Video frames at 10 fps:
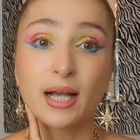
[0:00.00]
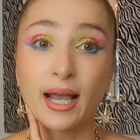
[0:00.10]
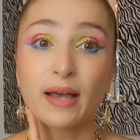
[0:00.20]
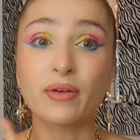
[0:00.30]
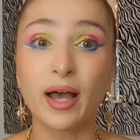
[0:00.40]
I
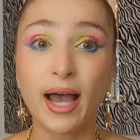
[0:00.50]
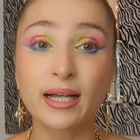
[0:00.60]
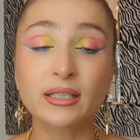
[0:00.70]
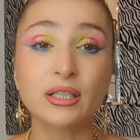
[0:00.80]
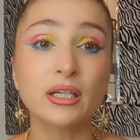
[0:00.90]
have
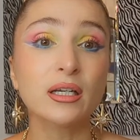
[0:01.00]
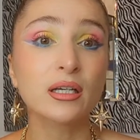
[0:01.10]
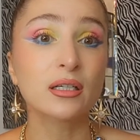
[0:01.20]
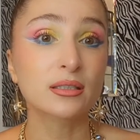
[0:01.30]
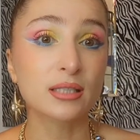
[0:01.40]
acne,
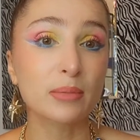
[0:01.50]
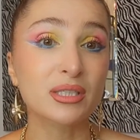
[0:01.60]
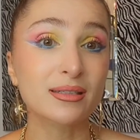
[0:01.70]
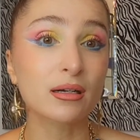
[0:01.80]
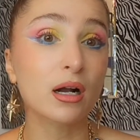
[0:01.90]
some
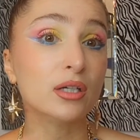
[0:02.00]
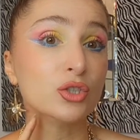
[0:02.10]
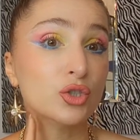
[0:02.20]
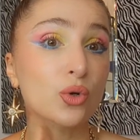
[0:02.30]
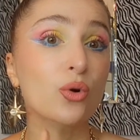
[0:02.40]
scars,
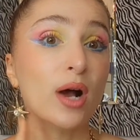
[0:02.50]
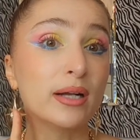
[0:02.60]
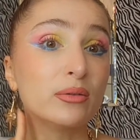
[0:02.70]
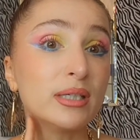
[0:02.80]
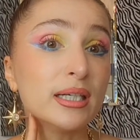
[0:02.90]
so
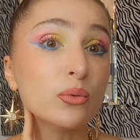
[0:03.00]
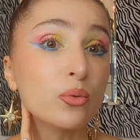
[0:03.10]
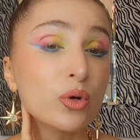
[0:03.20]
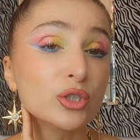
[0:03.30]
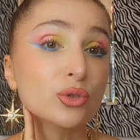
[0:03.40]
I really
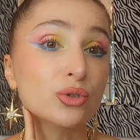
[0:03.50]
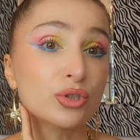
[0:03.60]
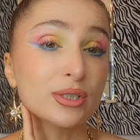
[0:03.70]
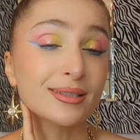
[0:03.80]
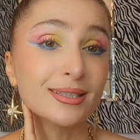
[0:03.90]
want to
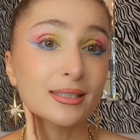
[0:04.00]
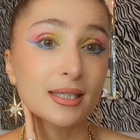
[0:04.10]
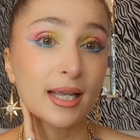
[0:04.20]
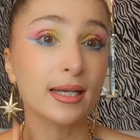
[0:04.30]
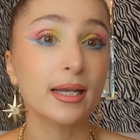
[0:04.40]
treat this
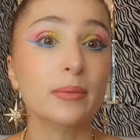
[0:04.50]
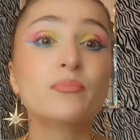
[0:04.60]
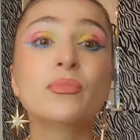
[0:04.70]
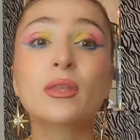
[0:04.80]
area.